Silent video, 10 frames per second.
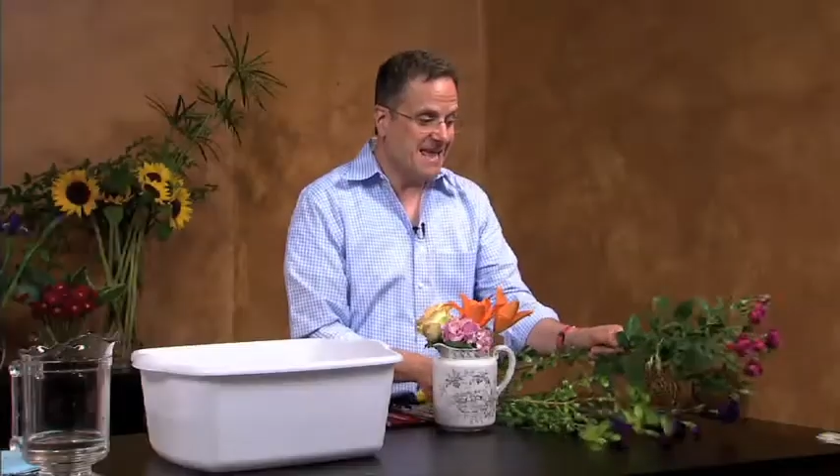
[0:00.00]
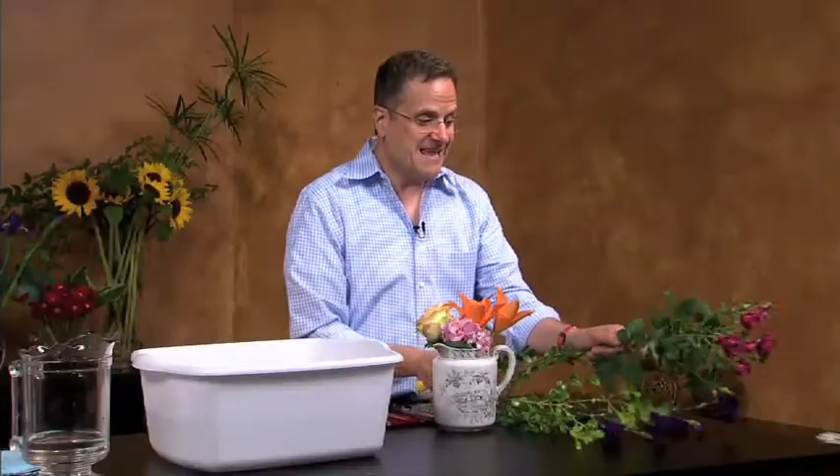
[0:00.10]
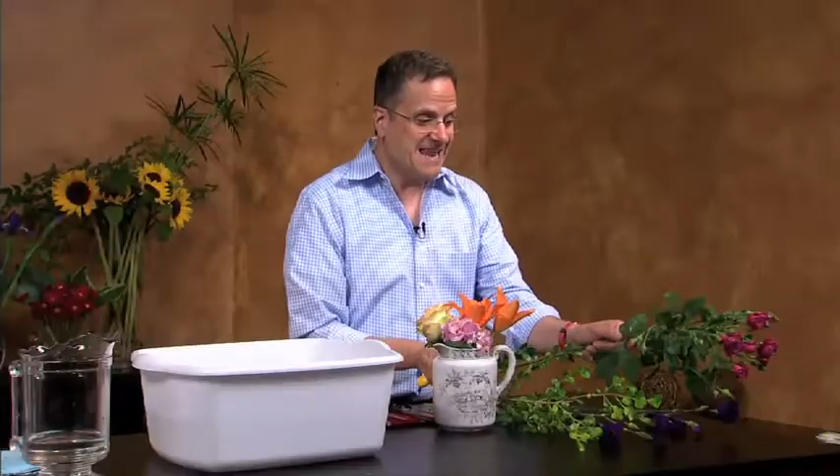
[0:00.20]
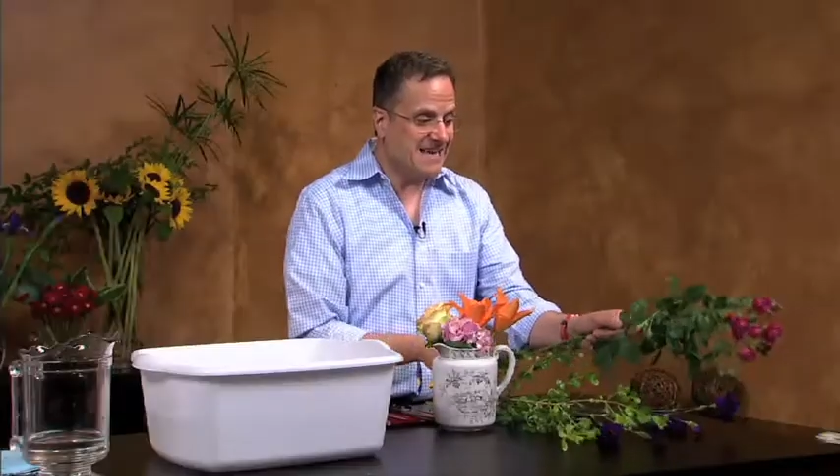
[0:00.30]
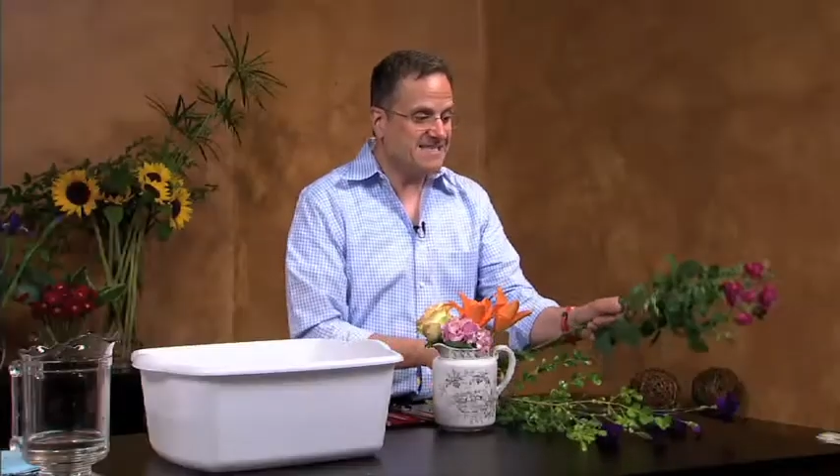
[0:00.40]

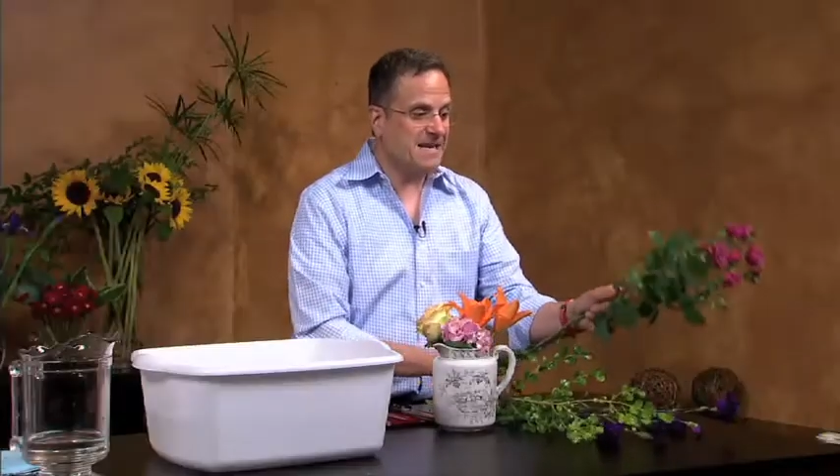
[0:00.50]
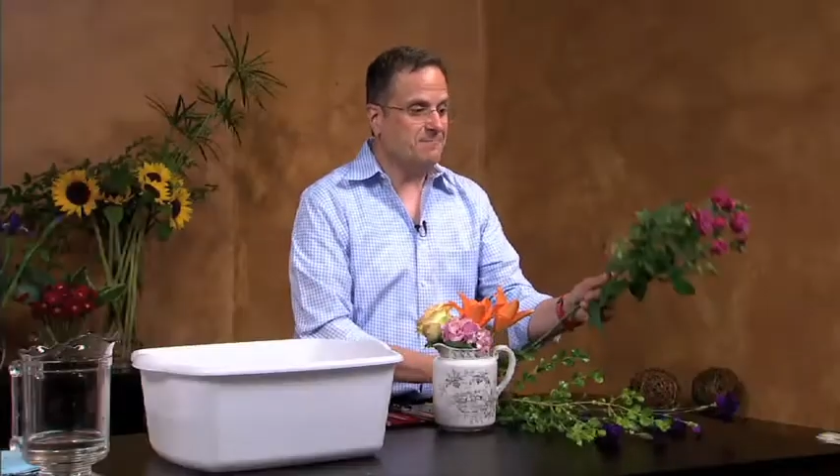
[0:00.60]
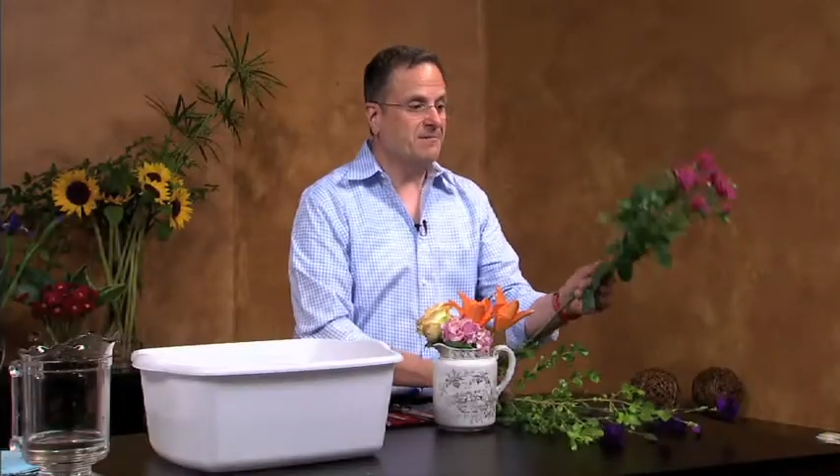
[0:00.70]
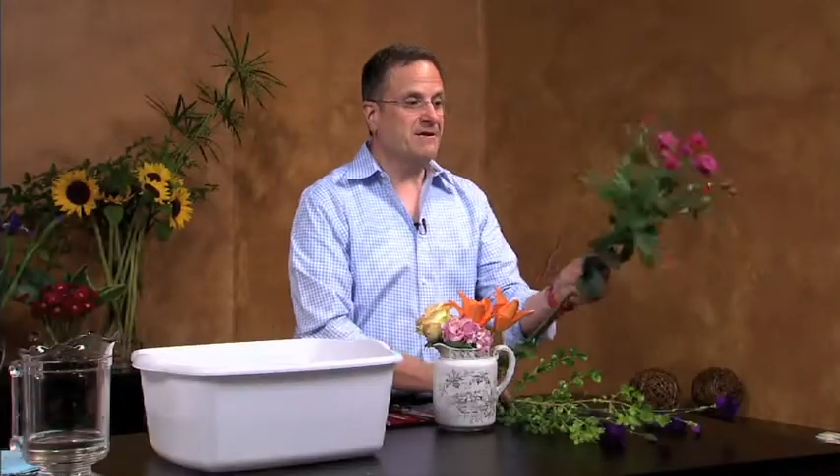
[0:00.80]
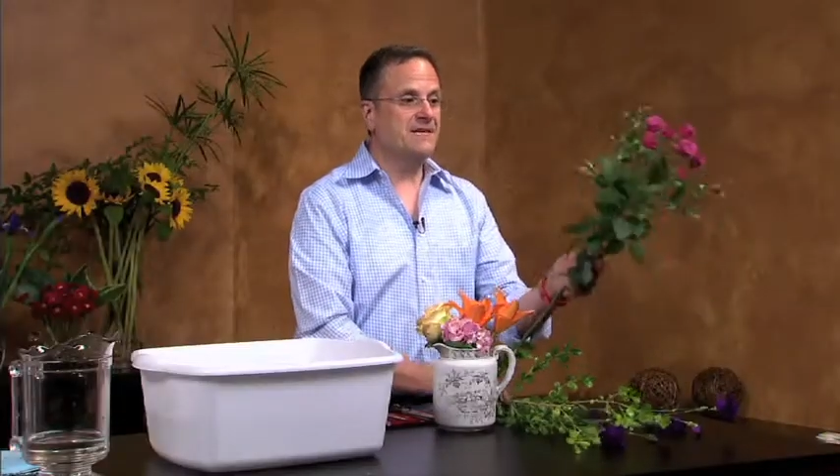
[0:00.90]
Next up,
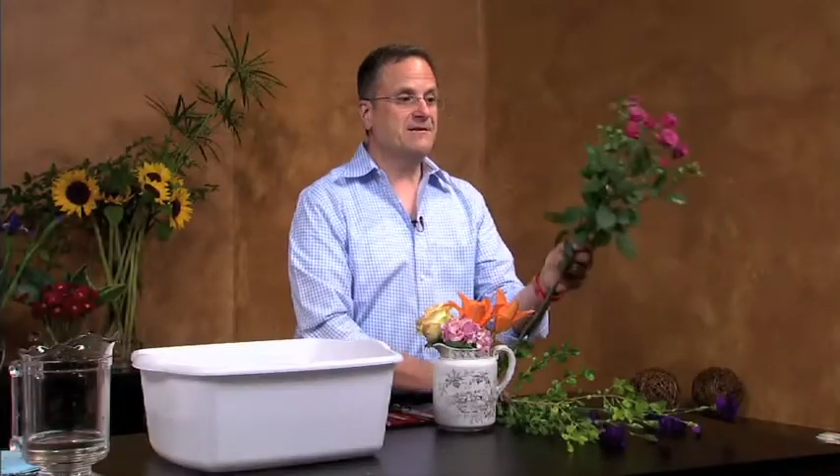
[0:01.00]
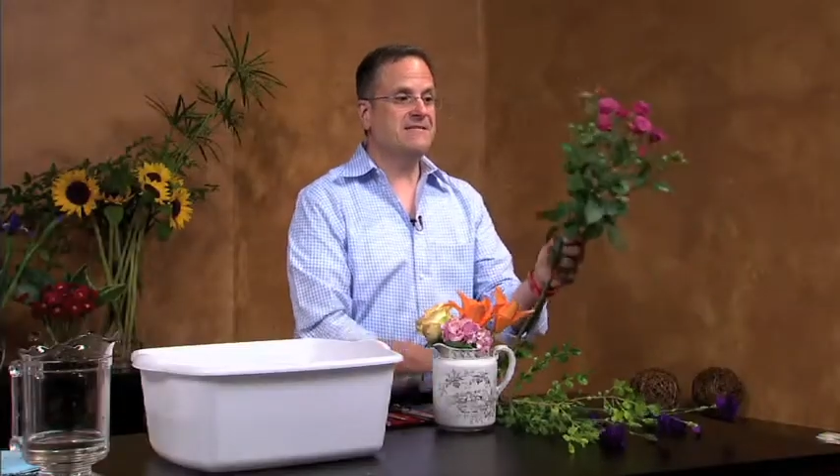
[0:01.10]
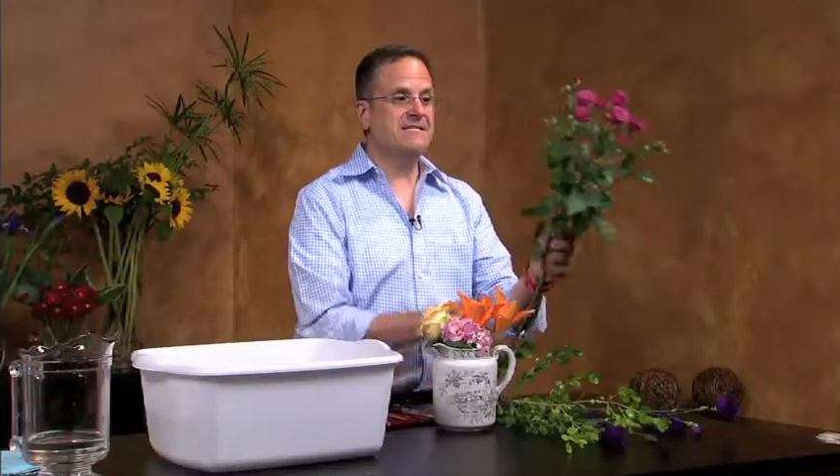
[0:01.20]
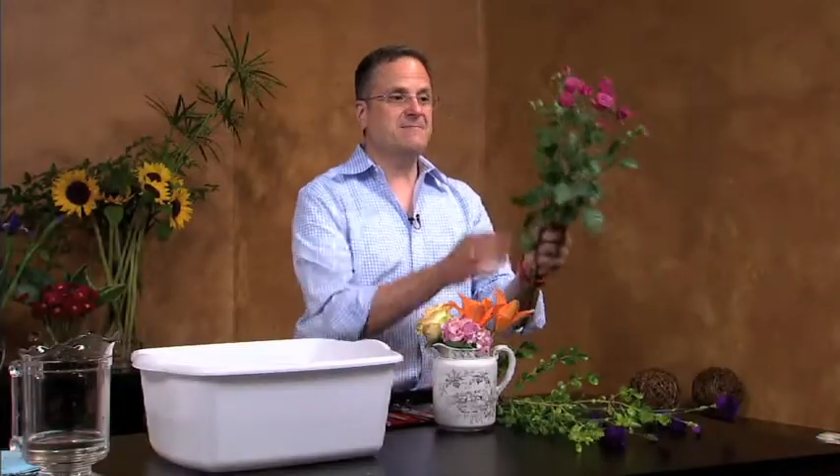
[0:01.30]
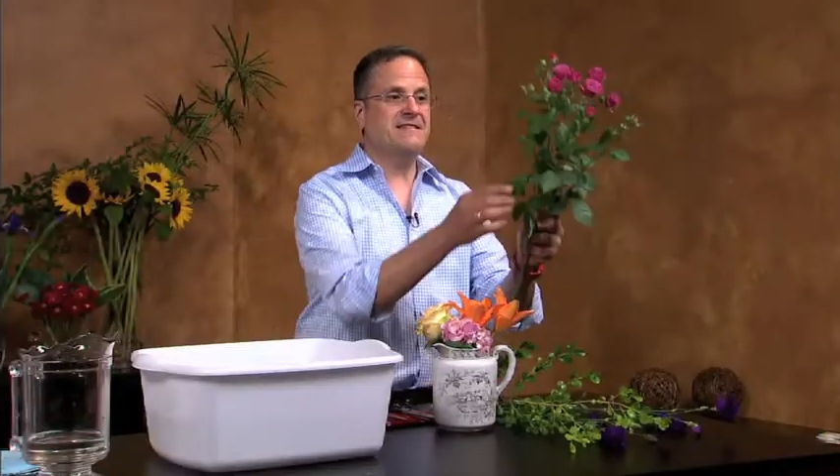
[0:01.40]
I'm going to use
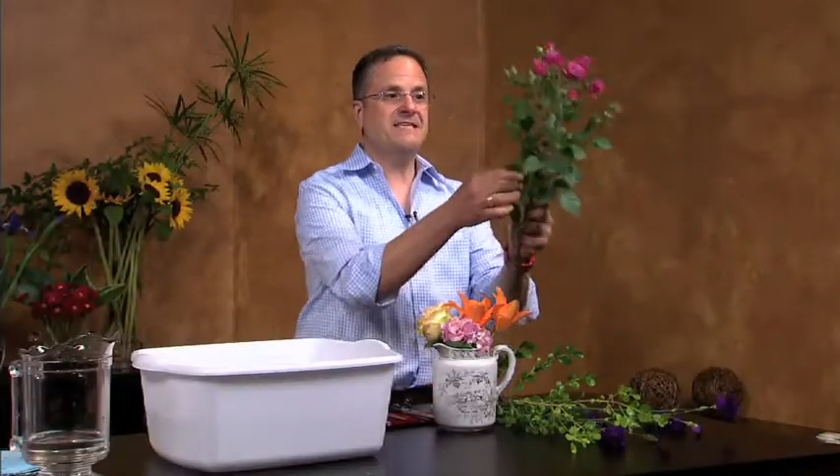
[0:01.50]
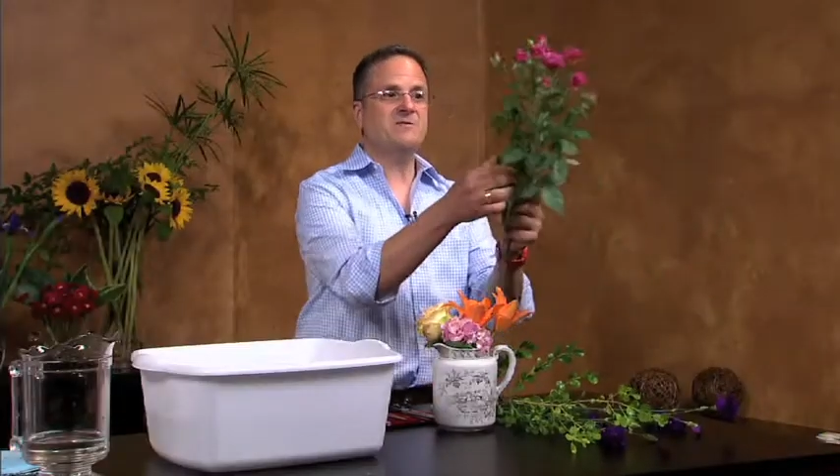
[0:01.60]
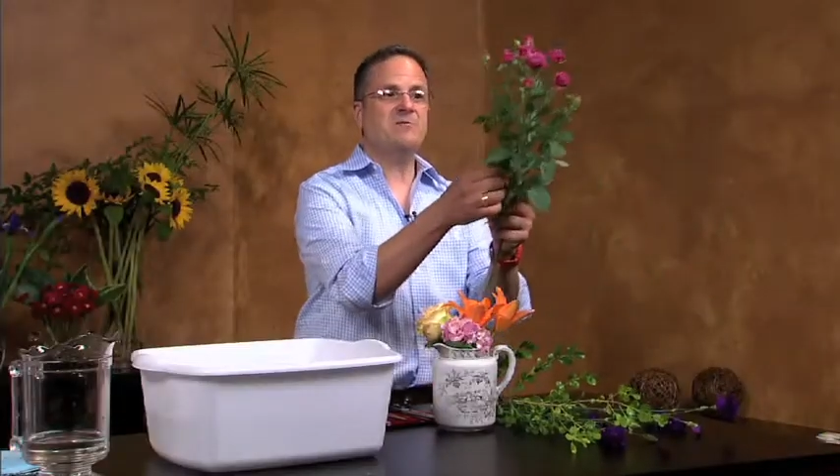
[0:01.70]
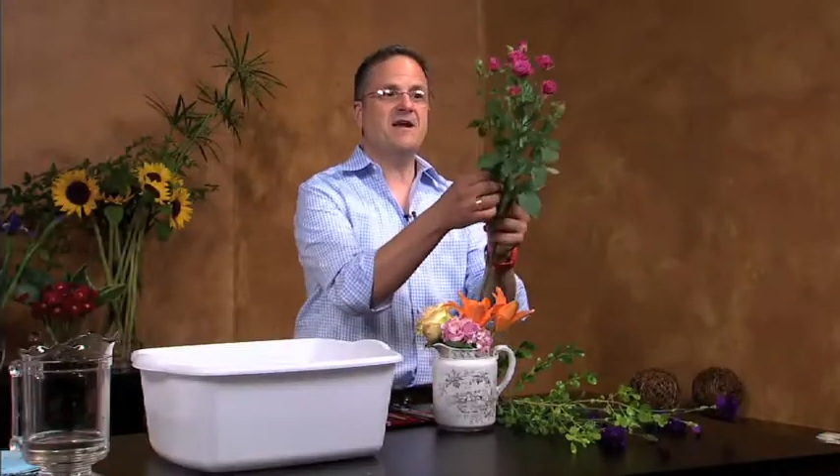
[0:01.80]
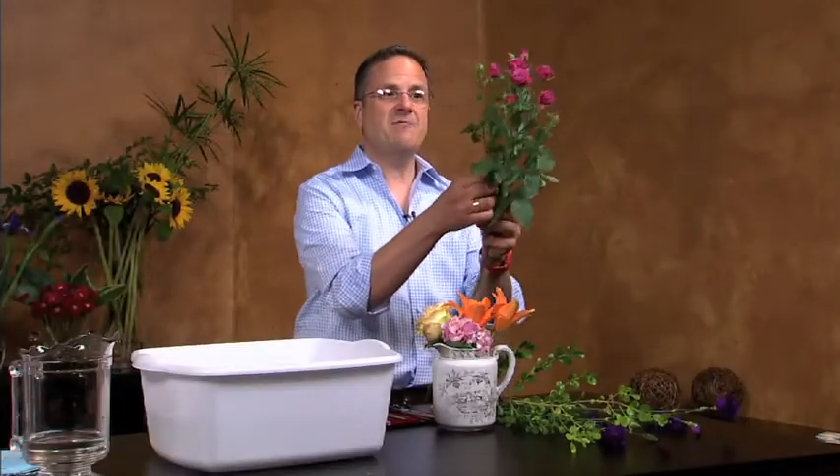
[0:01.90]
some of these
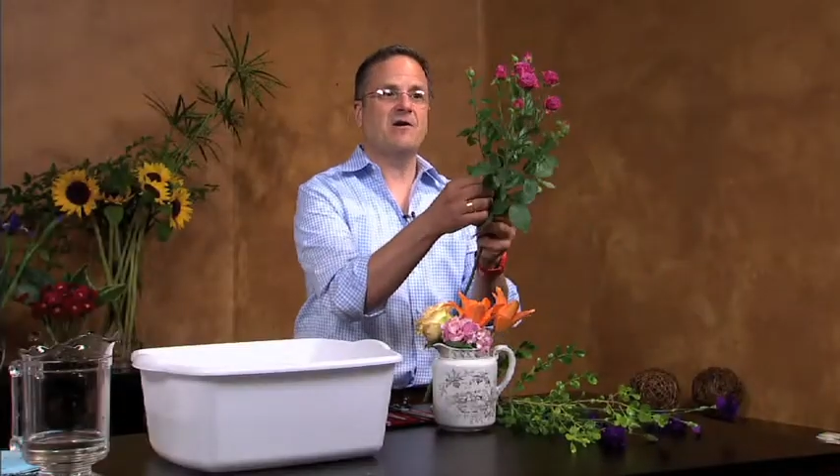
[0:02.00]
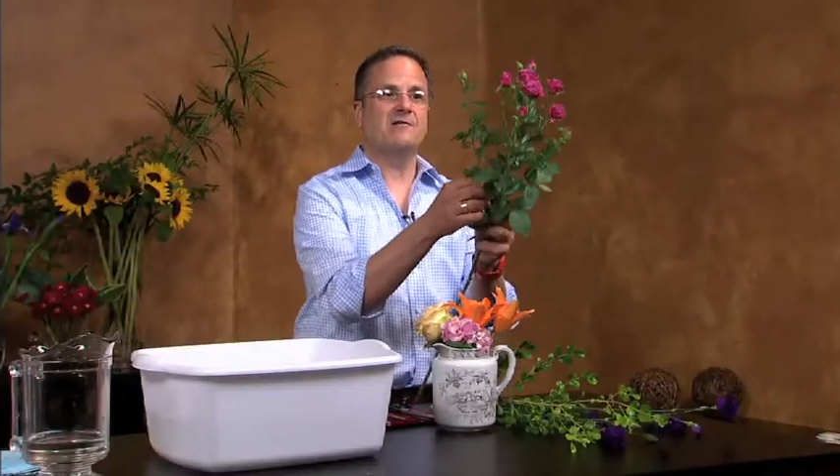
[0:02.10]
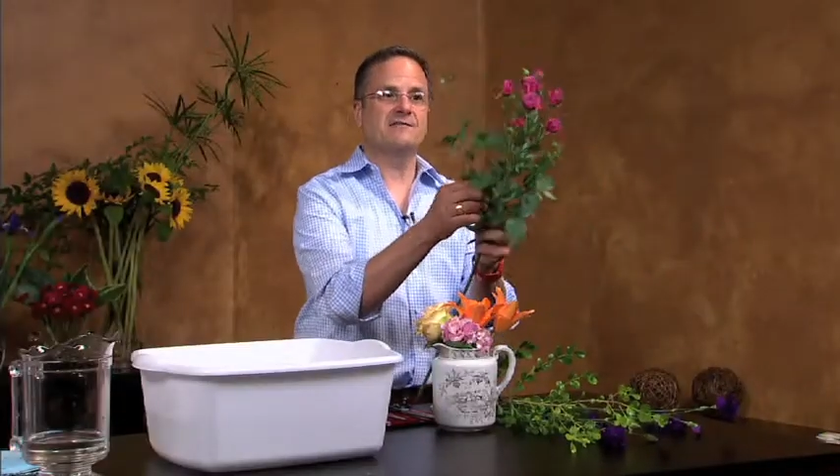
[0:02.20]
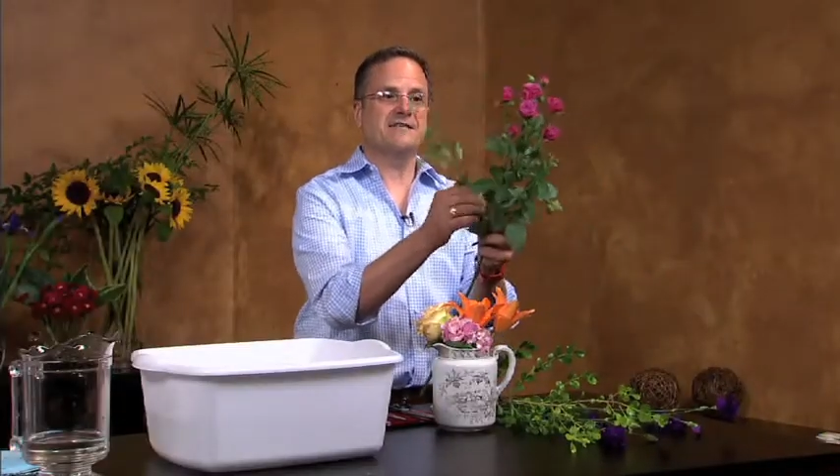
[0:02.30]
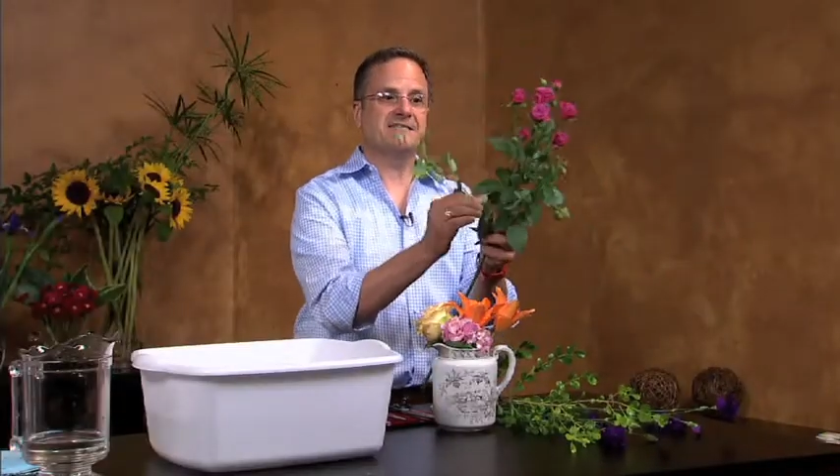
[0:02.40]
spray
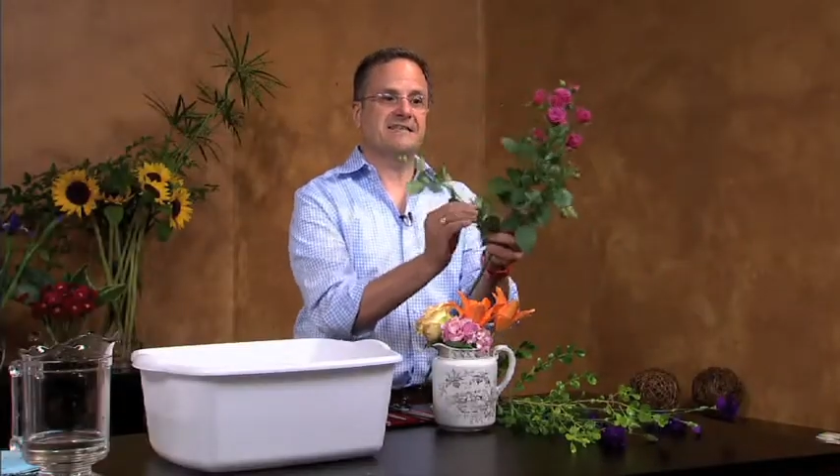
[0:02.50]
roses,